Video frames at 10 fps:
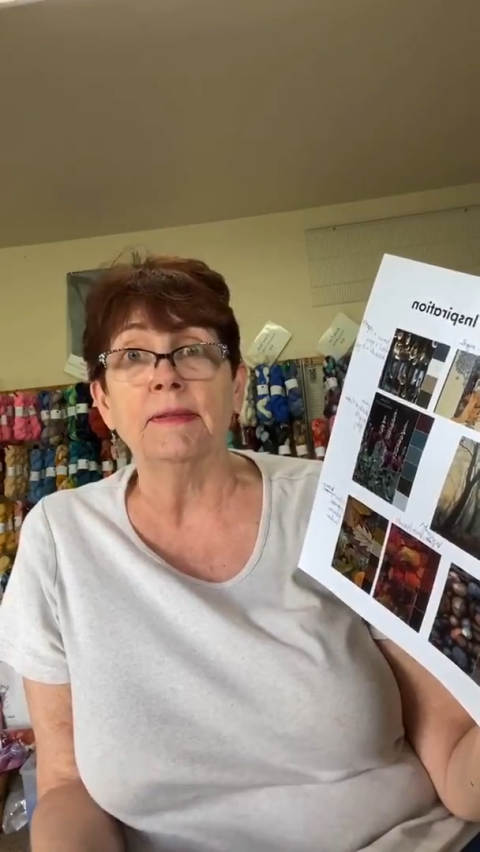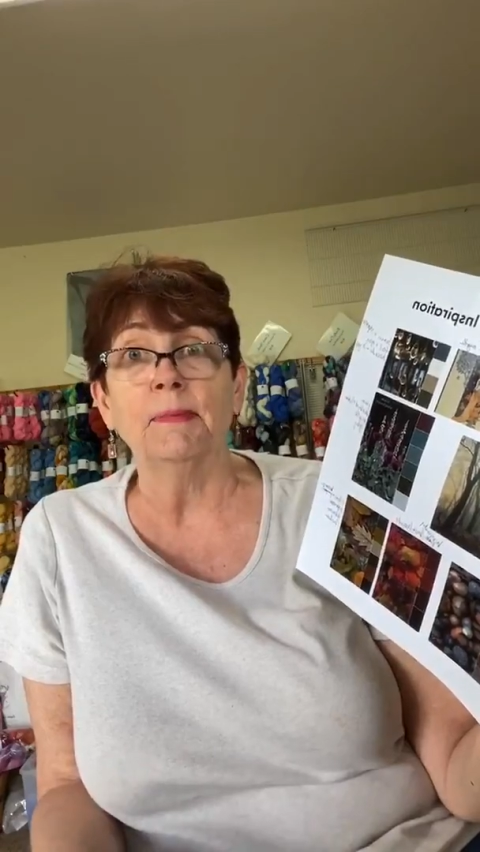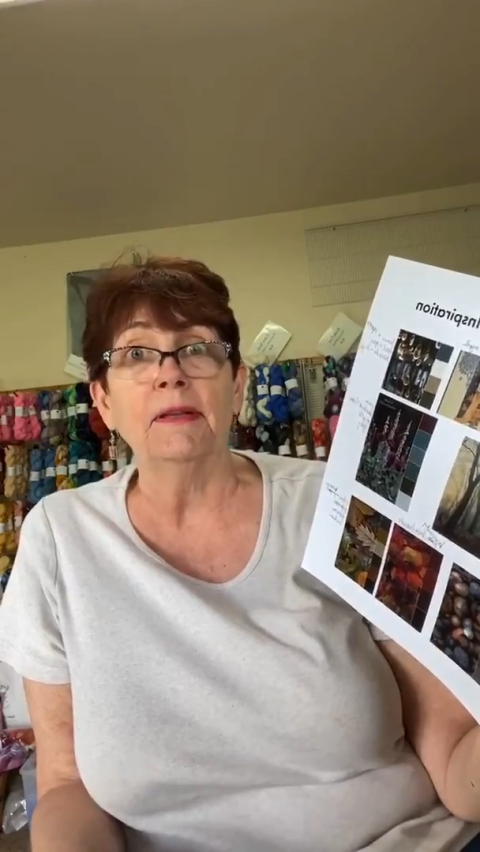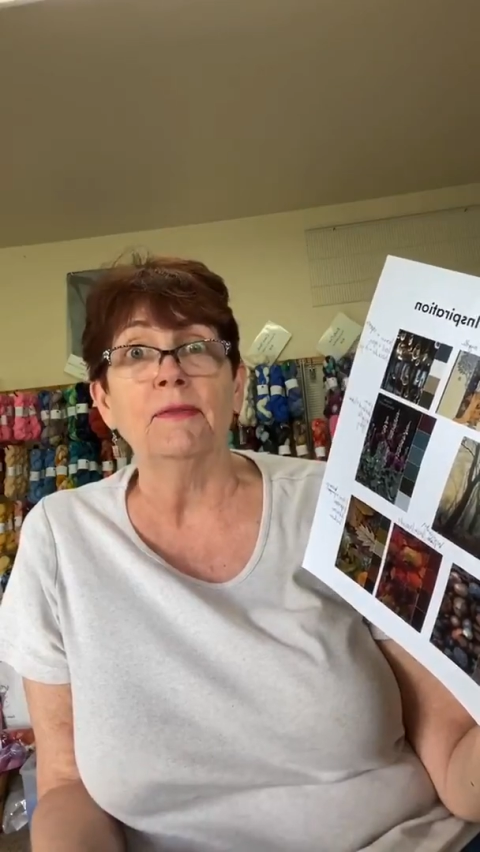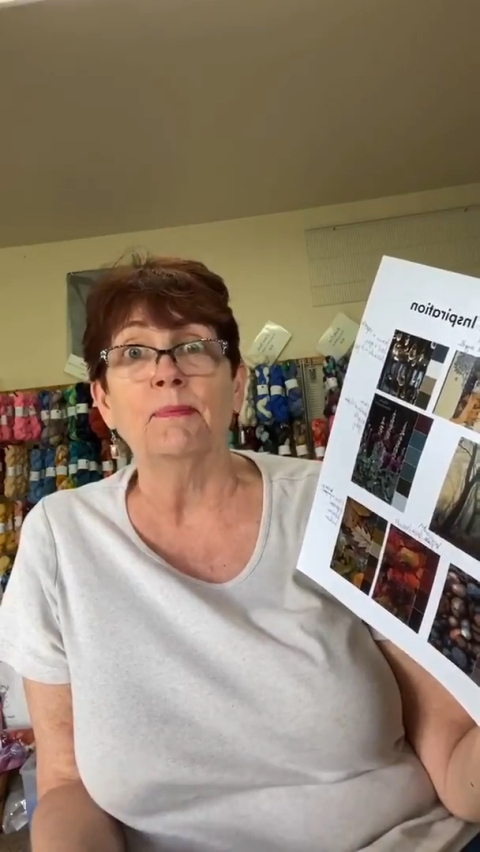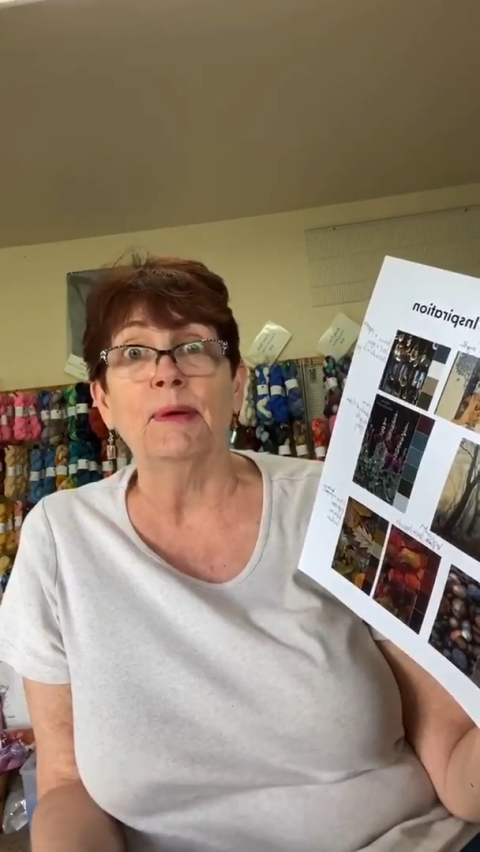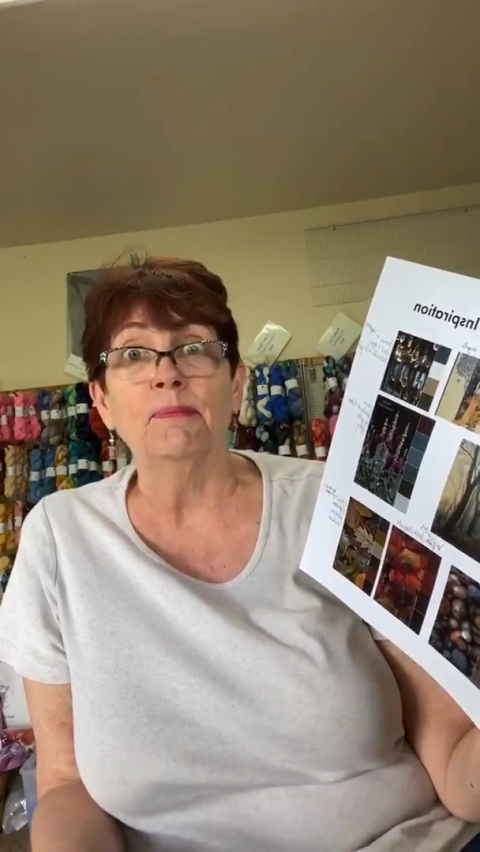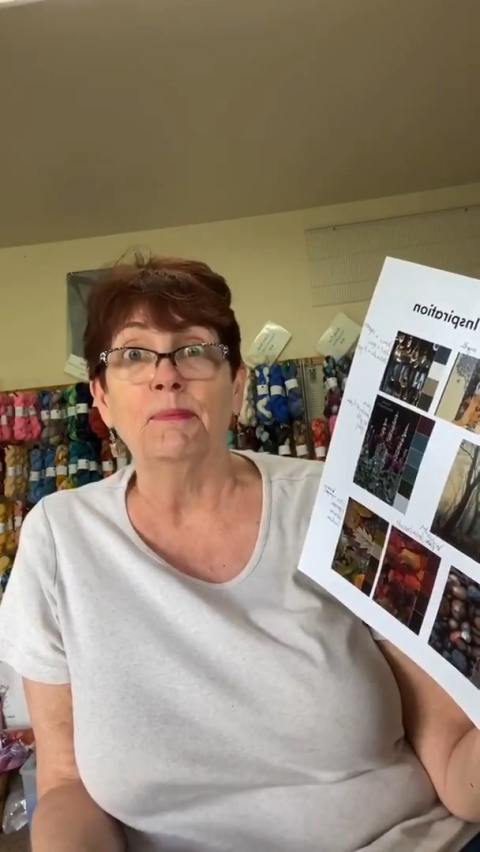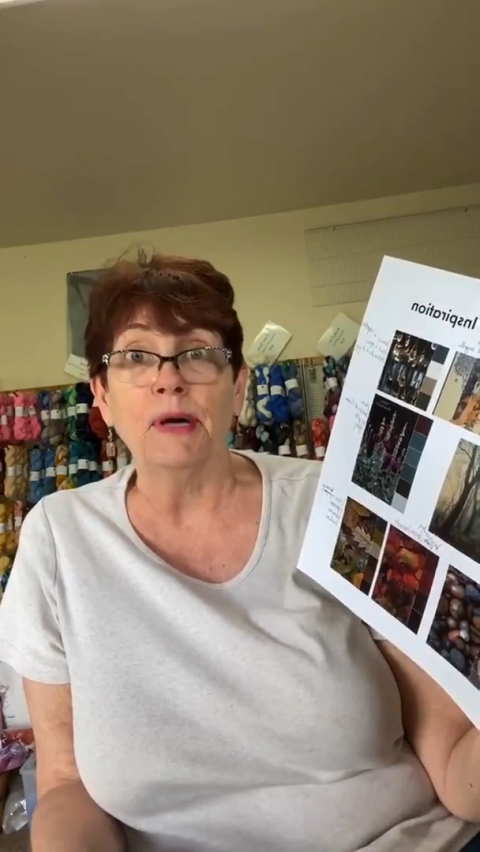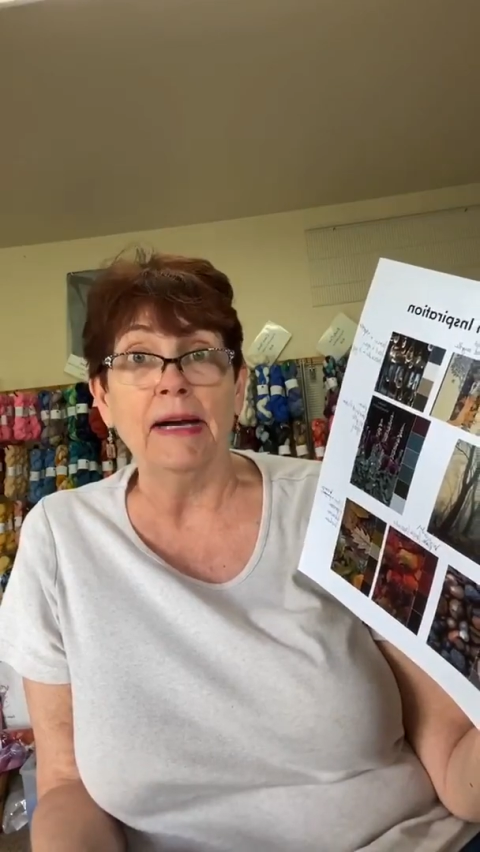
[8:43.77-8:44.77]
months
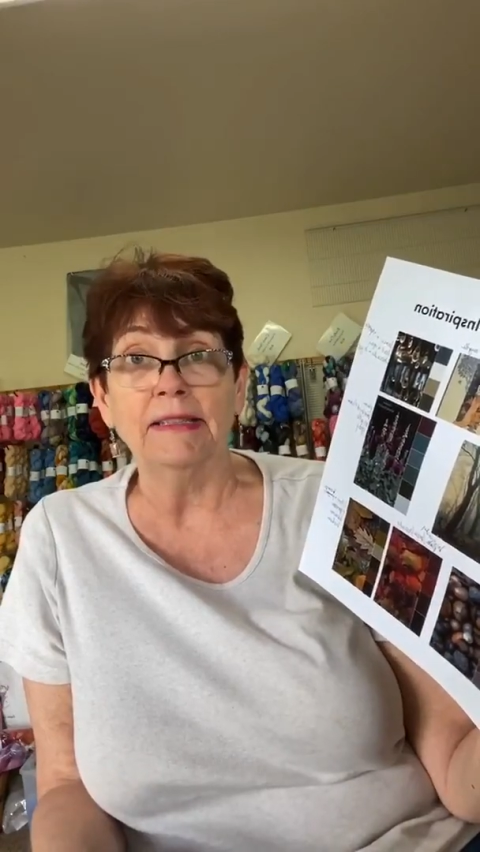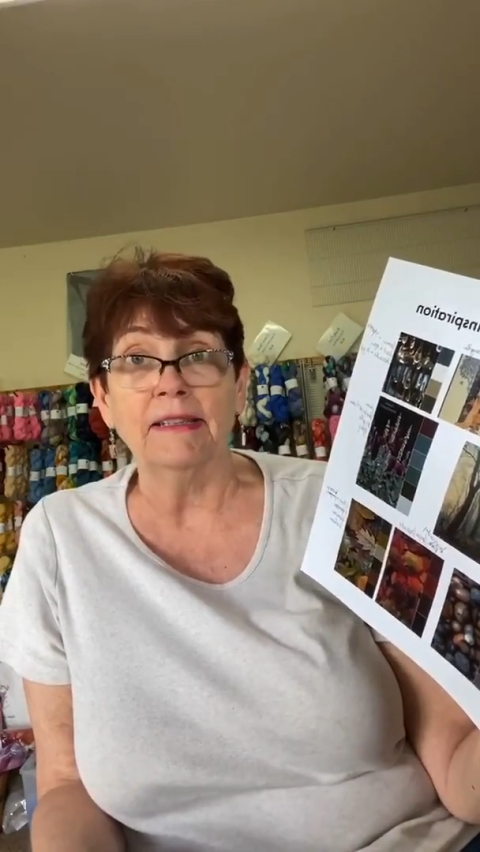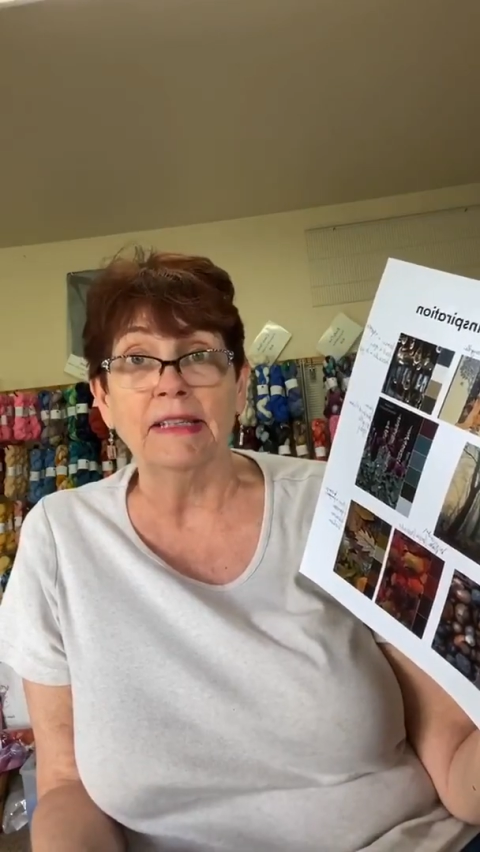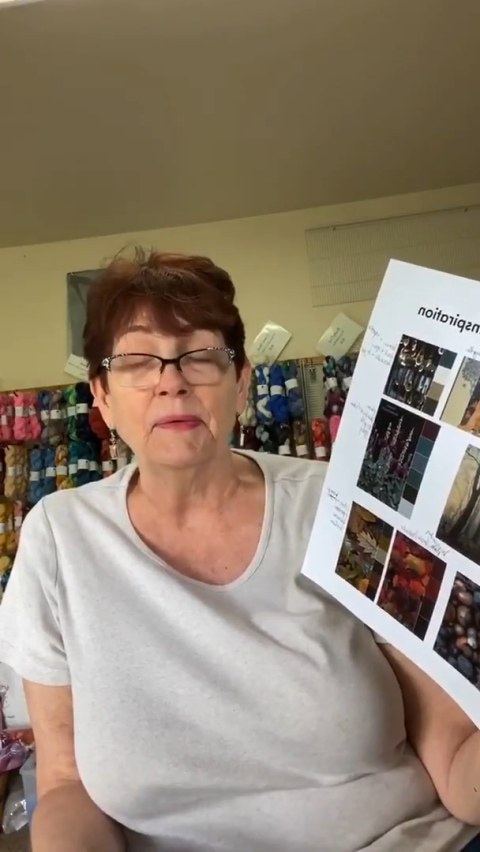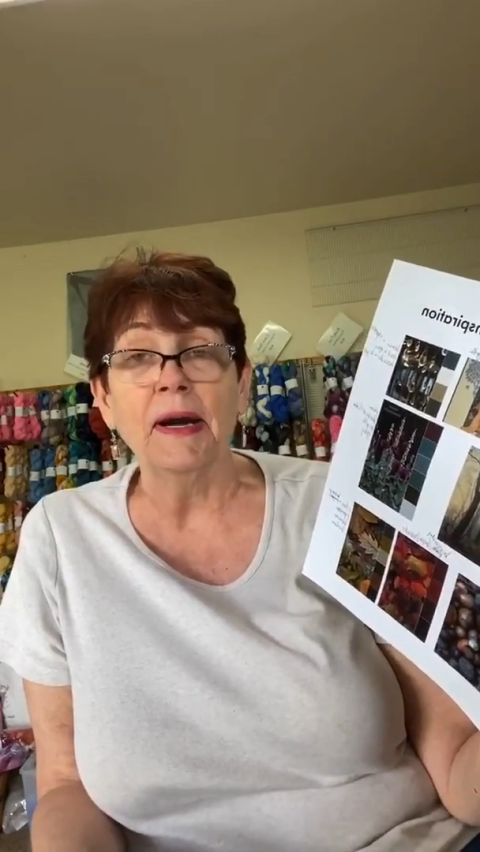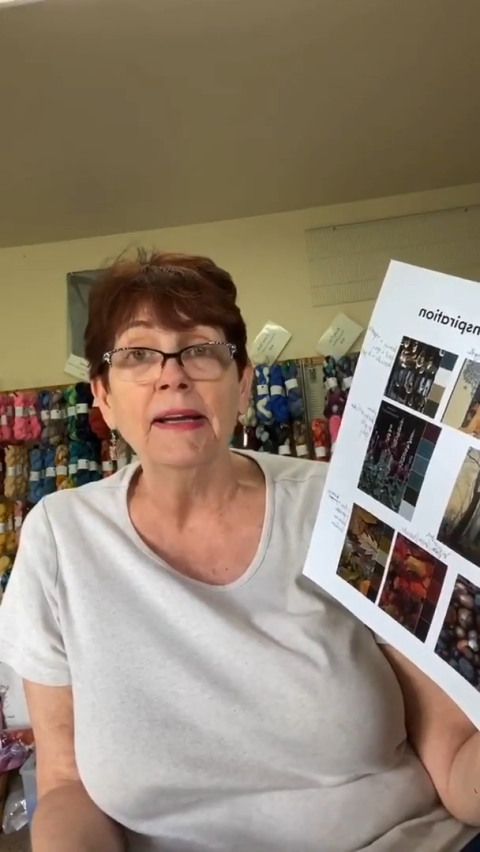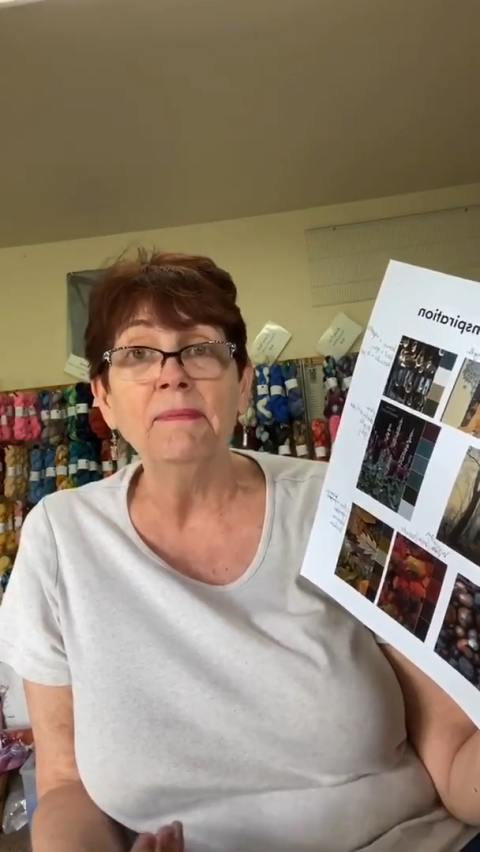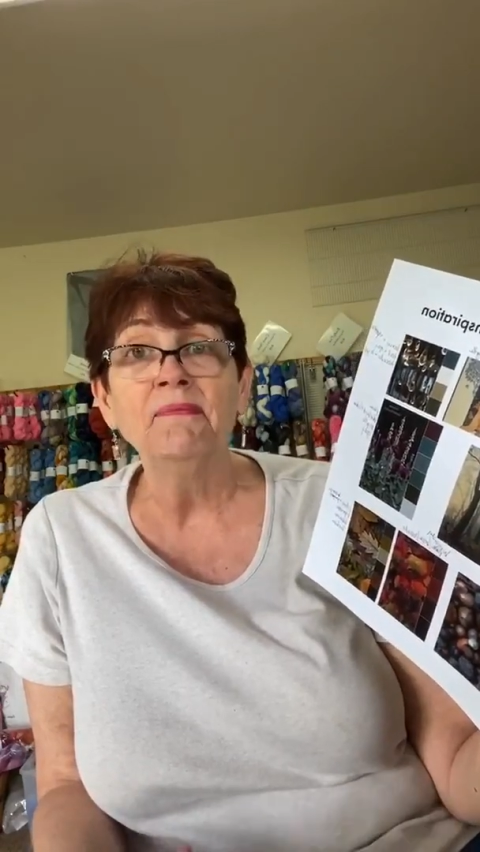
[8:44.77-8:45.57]
practically, right?